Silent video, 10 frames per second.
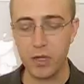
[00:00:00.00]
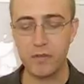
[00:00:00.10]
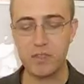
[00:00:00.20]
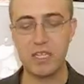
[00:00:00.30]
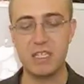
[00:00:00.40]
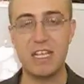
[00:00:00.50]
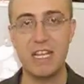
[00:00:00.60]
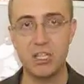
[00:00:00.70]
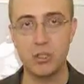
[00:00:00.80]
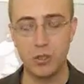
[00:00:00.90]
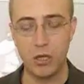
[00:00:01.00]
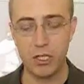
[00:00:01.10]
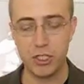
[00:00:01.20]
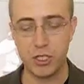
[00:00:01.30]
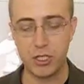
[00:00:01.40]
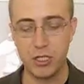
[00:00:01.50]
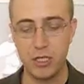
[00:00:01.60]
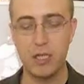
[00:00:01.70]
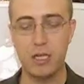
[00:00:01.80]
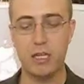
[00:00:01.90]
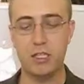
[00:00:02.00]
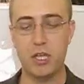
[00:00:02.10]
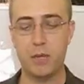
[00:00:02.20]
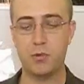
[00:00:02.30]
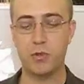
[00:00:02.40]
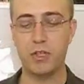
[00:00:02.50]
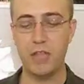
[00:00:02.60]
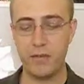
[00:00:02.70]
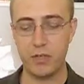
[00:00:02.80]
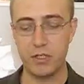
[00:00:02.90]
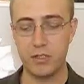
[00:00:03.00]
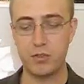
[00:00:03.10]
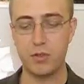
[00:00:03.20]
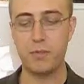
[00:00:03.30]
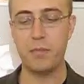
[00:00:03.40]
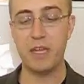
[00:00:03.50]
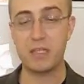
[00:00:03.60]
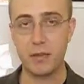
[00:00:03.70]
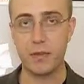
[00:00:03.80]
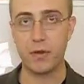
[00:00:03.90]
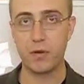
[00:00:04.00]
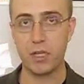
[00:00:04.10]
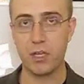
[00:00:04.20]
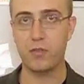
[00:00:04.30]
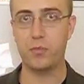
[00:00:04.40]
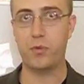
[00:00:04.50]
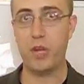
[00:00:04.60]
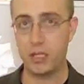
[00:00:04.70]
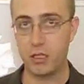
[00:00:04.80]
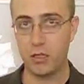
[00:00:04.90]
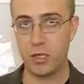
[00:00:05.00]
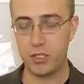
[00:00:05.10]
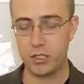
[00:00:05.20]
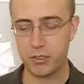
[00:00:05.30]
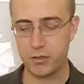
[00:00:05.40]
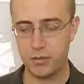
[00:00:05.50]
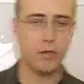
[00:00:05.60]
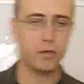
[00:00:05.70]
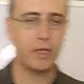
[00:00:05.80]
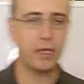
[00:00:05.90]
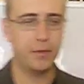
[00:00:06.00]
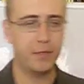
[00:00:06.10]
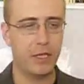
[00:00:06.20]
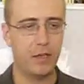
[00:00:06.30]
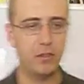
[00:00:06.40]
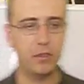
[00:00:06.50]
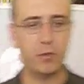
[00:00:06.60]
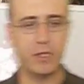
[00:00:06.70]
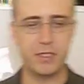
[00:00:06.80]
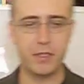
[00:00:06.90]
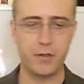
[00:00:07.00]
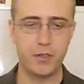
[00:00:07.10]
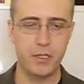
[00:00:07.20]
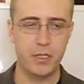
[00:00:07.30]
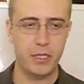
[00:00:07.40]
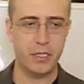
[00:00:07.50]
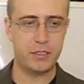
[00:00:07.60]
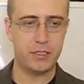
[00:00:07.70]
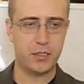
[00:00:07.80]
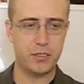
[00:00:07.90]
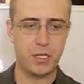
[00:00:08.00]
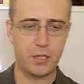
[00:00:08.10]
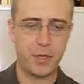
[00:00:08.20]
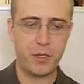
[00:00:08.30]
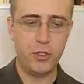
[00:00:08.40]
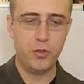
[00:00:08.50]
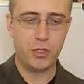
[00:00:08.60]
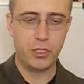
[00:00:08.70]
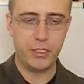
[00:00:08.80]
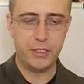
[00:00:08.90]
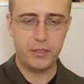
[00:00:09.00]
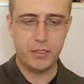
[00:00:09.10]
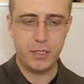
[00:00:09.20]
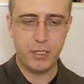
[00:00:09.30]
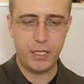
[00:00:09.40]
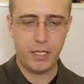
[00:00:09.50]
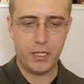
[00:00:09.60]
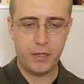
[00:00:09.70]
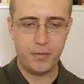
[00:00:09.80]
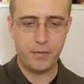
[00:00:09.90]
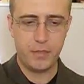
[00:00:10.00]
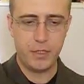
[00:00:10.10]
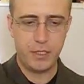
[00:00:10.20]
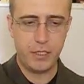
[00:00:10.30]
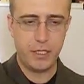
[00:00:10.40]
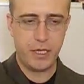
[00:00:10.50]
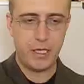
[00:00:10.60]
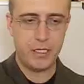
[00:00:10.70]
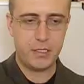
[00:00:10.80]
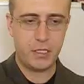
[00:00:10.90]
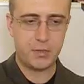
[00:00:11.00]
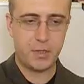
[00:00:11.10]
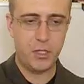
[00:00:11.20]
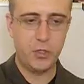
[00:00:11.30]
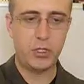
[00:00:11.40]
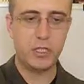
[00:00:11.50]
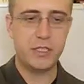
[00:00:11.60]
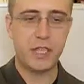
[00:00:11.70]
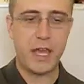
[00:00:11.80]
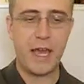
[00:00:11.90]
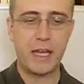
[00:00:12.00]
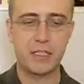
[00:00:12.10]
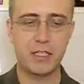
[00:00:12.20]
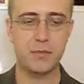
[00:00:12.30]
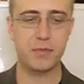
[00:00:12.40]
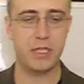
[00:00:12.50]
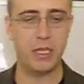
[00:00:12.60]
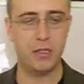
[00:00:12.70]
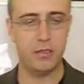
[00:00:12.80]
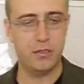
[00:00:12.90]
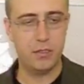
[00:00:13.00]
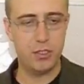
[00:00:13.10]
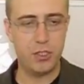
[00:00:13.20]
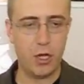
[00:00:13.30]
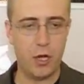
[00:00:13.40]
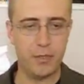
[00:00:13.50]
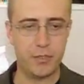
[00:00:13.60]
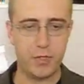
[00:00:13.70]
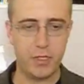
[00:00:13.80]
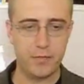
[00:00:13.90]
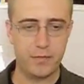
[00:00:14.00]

of sentential logic, and chapter 11 to the meta theory of predicate logic. Okay, coming down a little ways here, it starts talking about Euclid, um, and it talks about Euclid's axioms in geometry.